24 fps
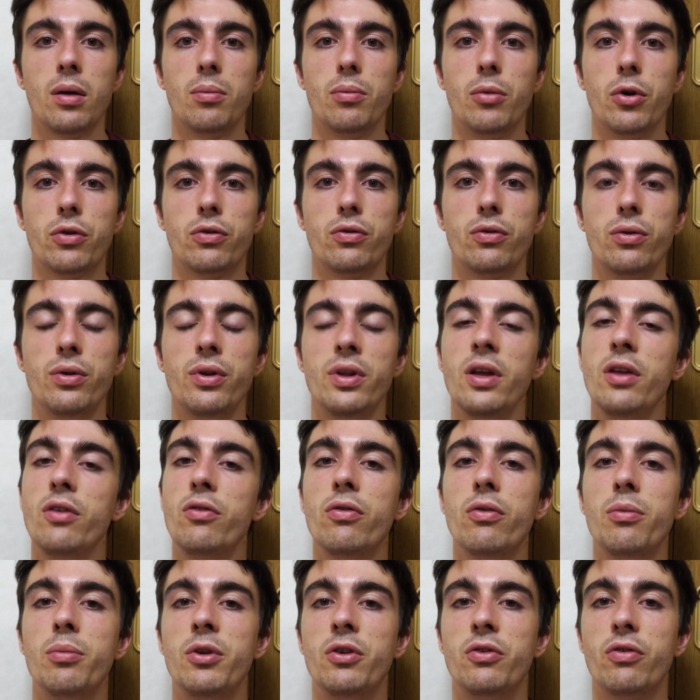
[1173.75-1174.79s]
But you need
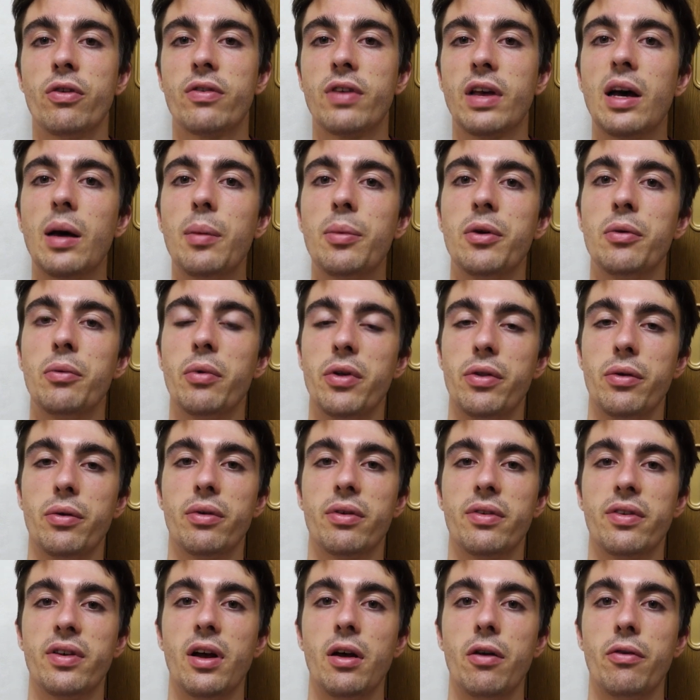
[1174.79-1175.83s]
to be just happy with
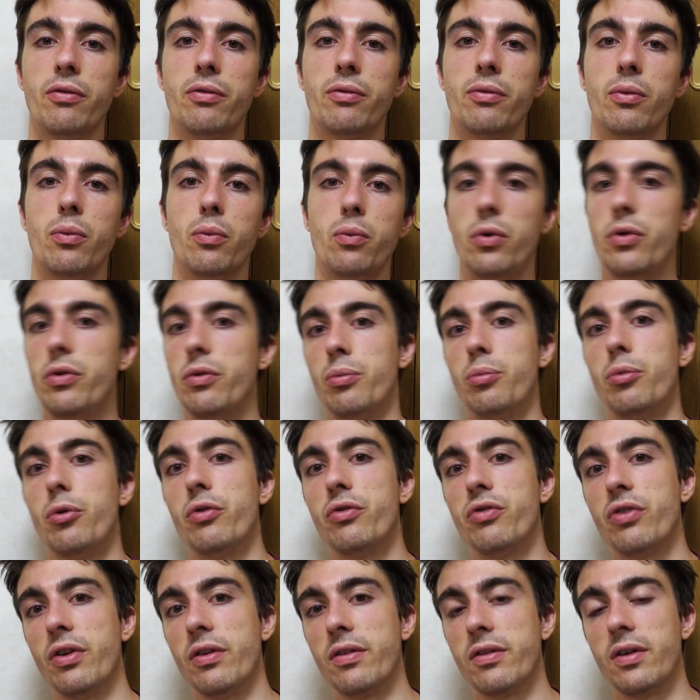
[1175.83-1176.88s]
yourself, with your
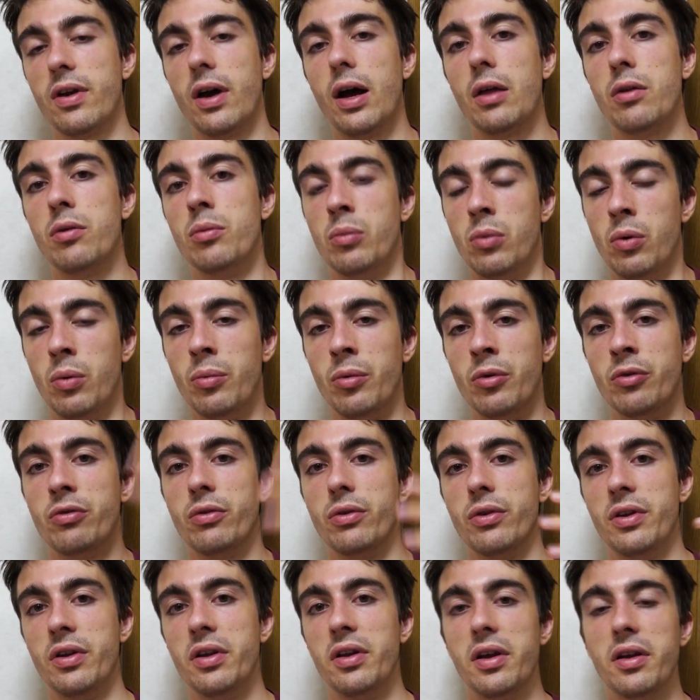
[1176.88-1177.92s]
purchase at the moment
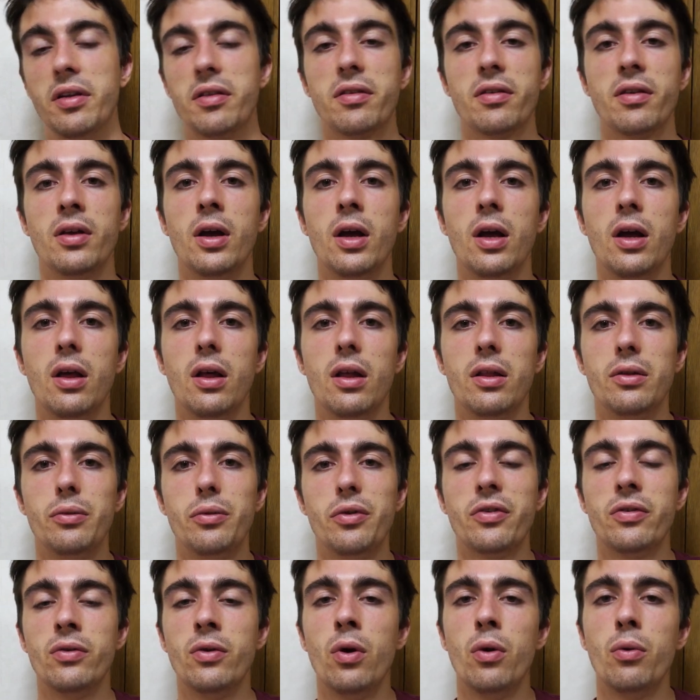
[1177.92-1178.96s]
you did it. There
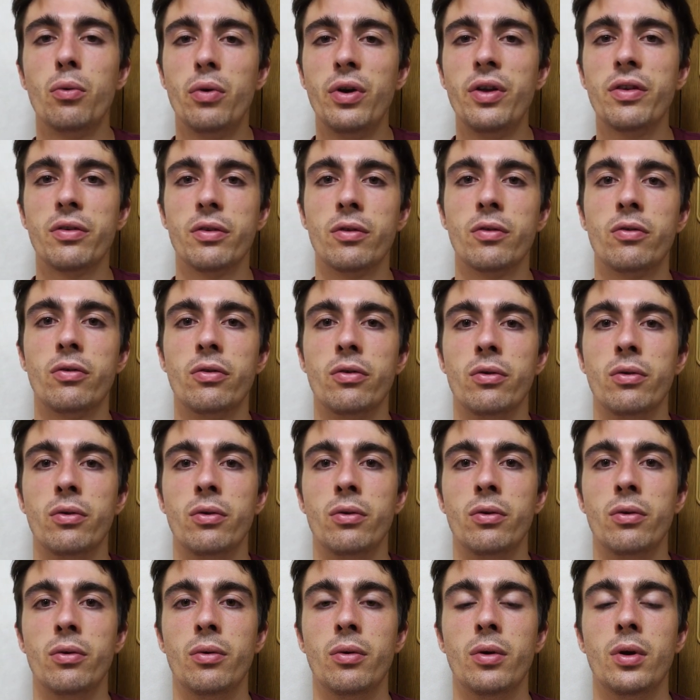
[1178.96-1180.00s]
is no reason
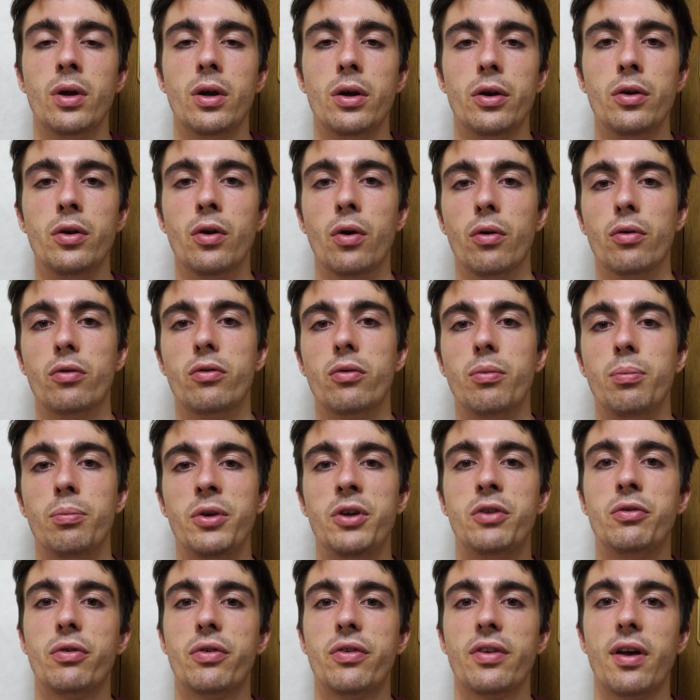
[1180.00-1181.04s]
to
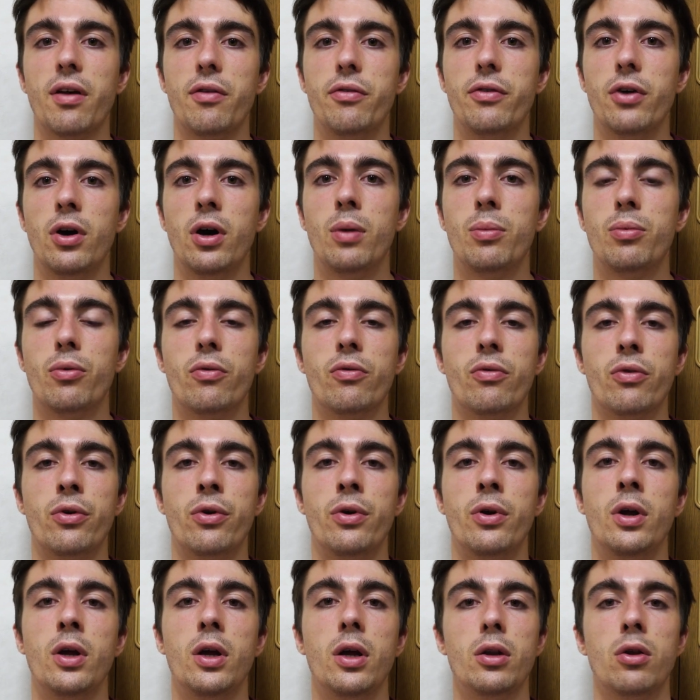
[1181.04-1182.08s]
beat yourself up
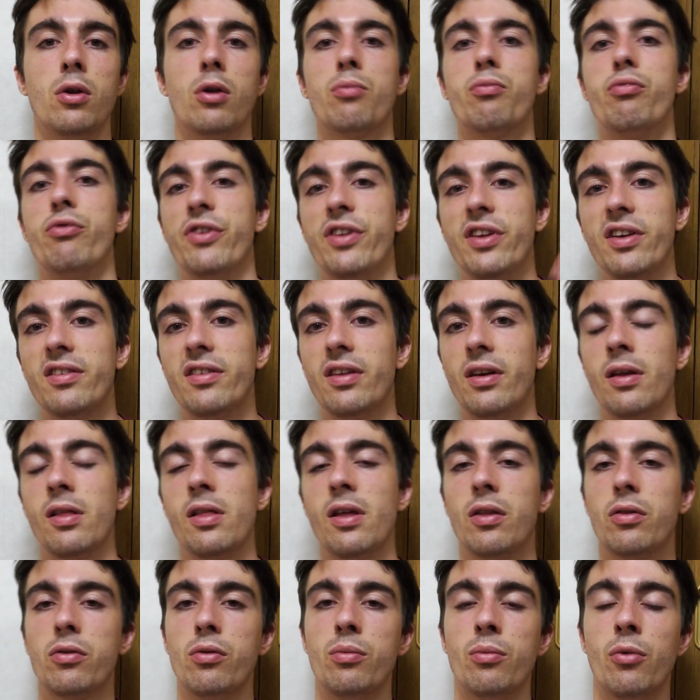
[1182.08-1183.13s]
over not predicting
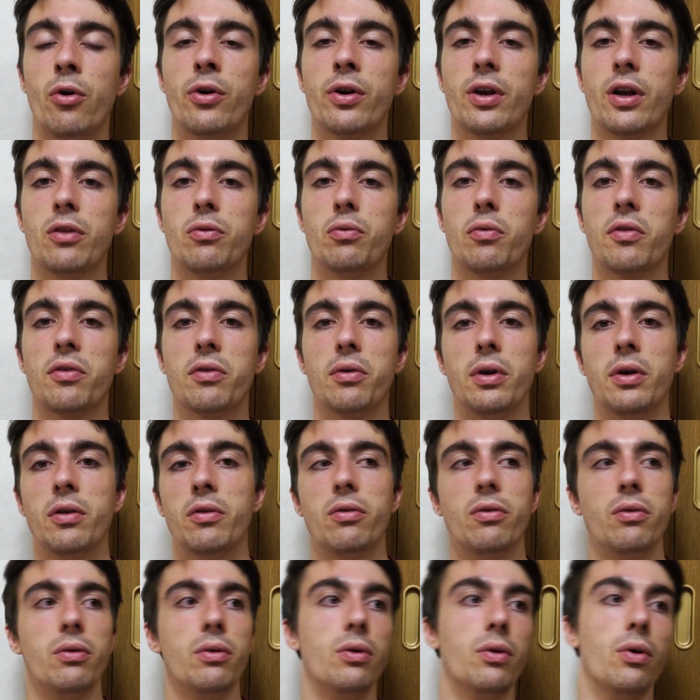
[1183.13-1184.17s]
that the market was going
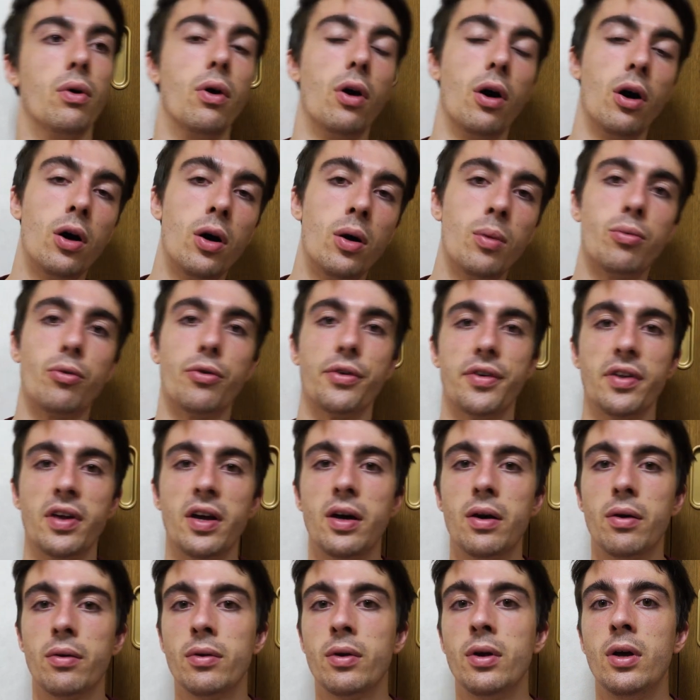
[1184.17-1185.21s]
to go up or
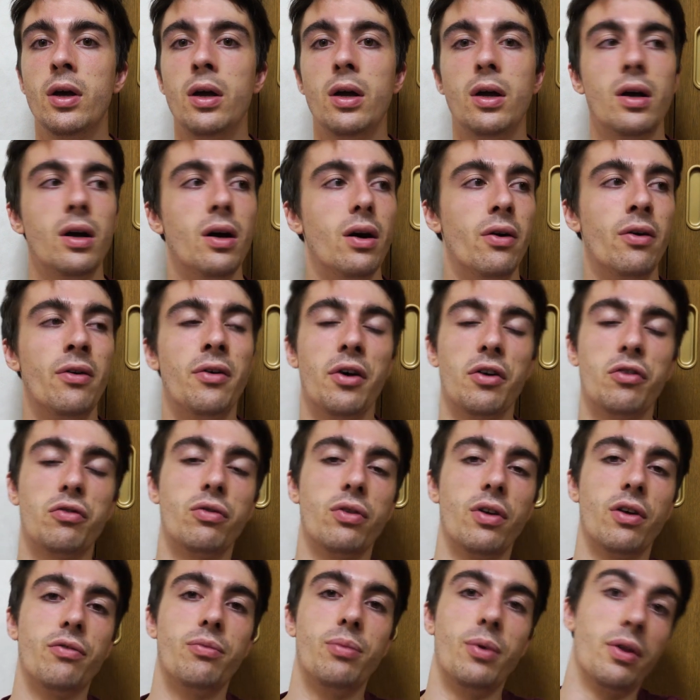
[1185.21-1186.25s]
down. Oh, I
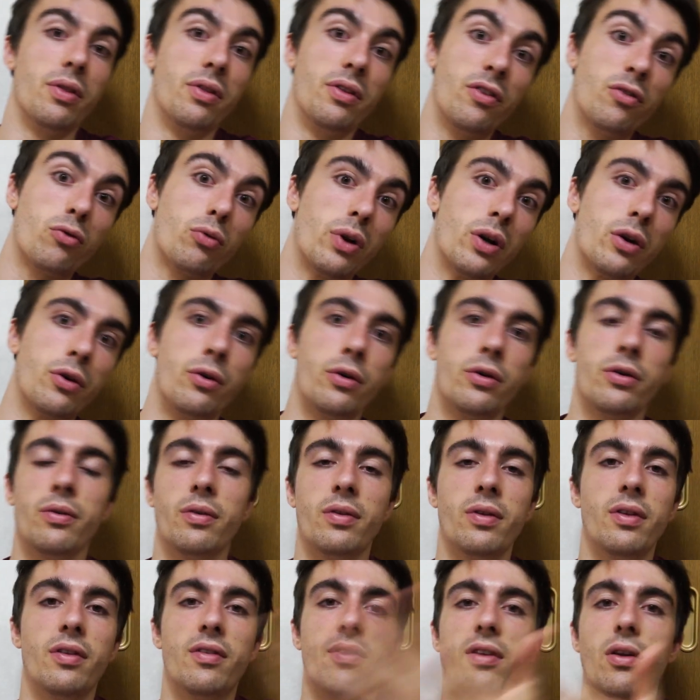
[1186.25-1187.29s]
should have bought this record
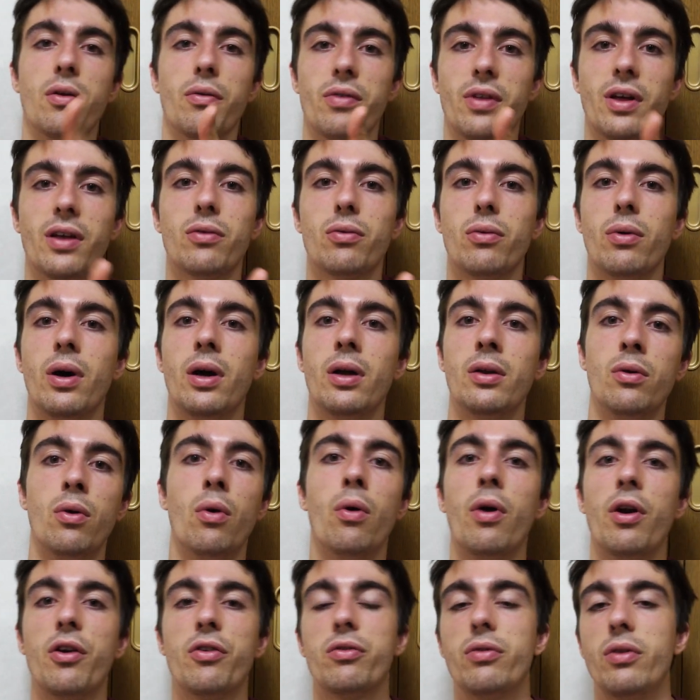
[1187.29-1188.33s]
instead of that one.
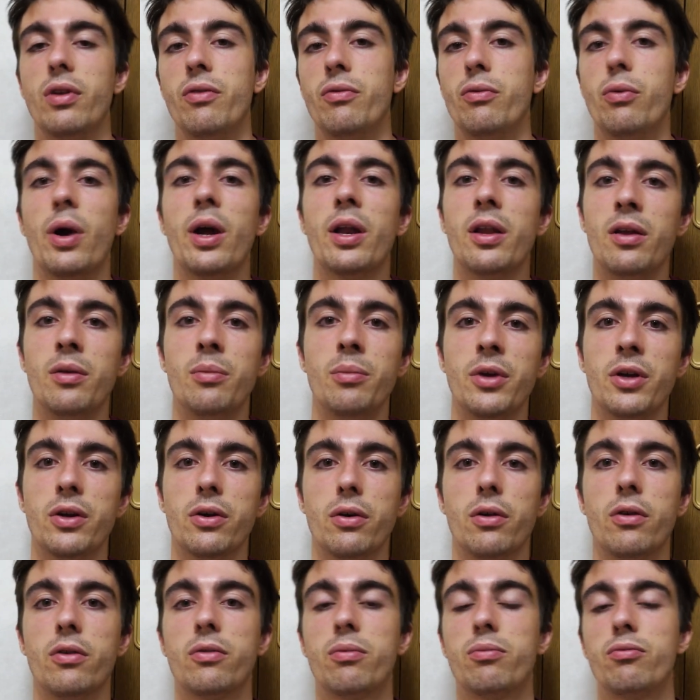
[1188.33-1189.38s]
Or I should have waited
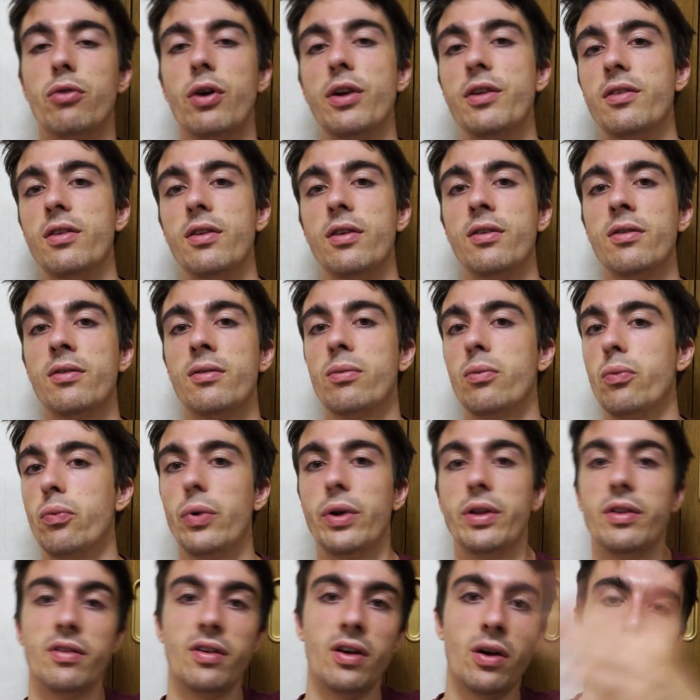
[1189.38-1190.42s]
because prices
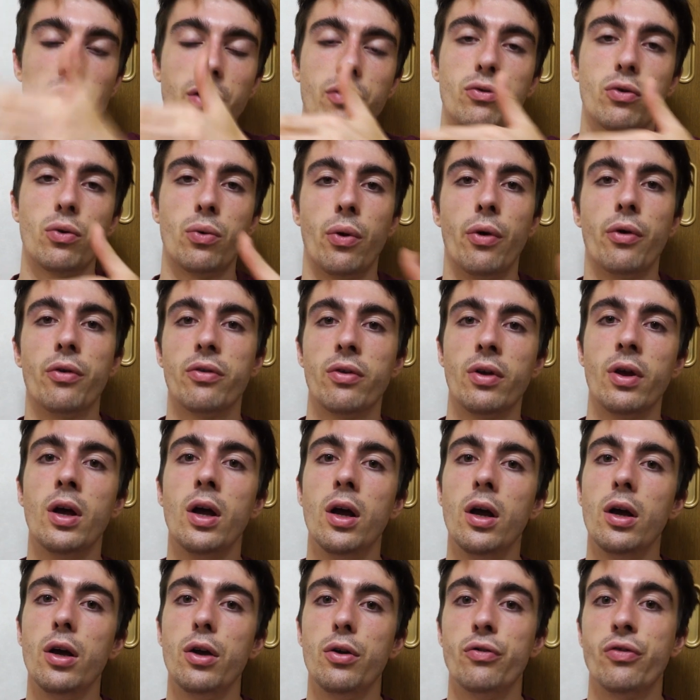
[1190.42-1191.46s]
went down afterwards.
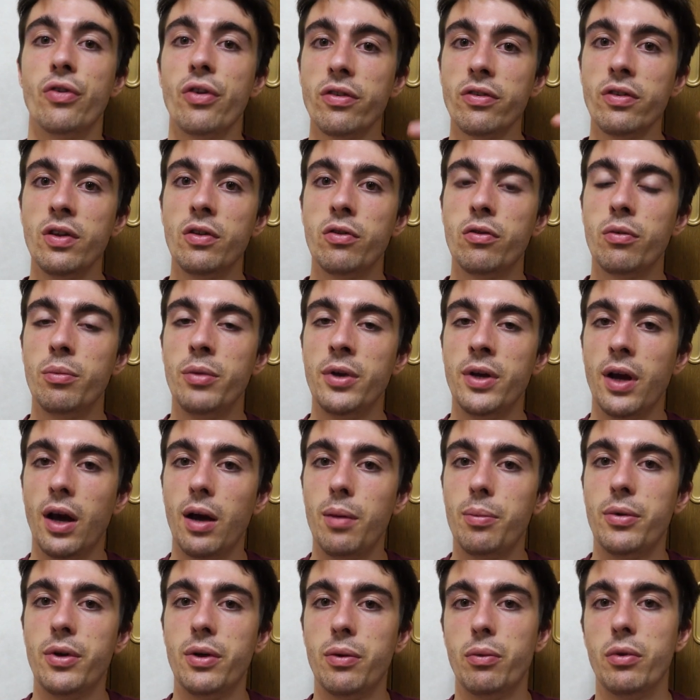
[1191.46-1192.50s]
You just need to be
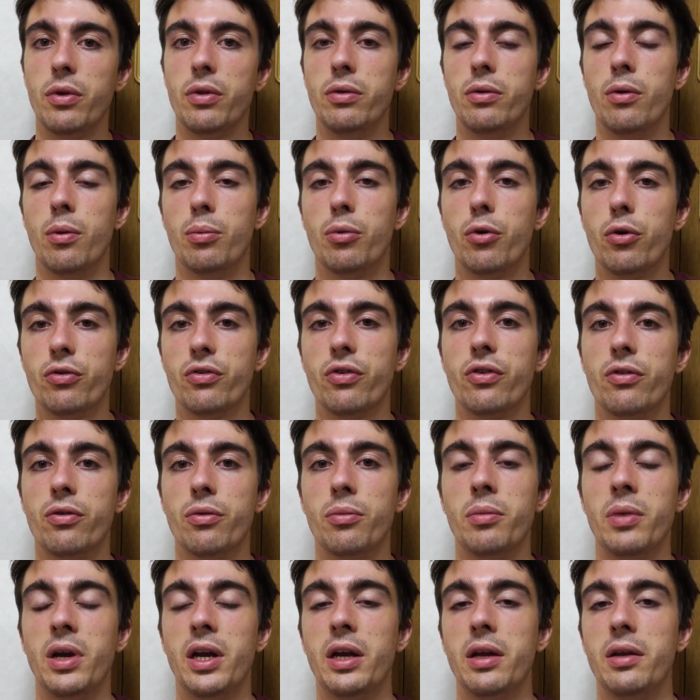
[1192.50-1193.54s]
happy with the purchase you
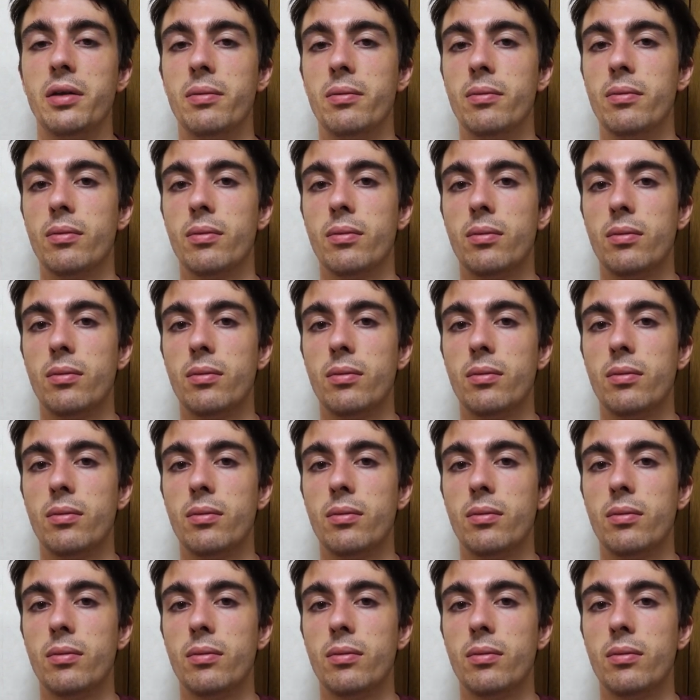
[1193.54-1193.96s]
made